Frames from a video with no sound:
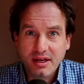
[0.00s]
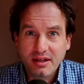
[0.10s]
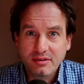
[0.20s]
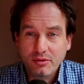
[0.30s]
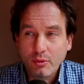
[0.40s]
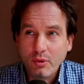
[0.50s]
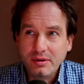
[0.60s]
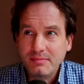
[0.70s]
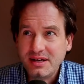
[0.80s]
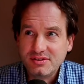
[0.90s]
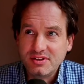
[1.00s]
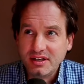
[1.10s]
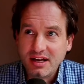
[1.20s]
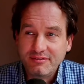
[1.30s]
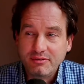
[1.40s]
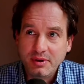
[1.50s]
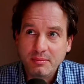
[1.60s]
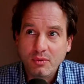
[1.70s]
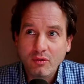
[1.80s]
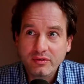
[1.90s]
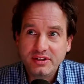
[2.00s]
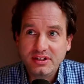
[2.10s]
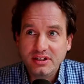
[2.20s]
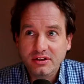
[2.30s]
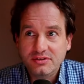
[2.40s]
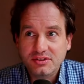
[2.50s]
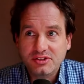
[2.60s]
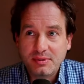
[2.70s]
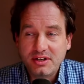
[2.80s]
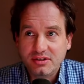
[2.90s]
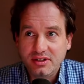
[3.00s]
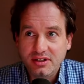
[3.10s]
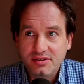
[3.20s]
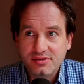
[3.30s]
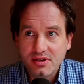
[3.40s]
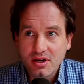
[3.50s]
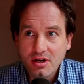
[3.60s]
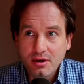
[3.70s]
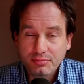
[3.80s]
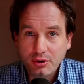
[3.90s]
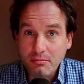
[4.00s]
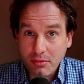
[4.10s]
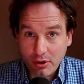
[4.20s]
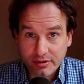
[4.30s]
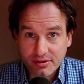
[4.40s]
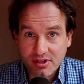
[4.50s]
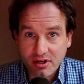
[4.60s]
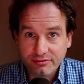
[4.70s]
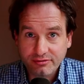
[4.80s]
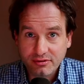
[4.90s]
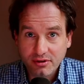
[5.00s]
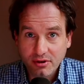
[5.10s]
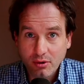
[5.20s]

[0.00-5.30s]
And the one message I got from him over the years, especially, is promote yourself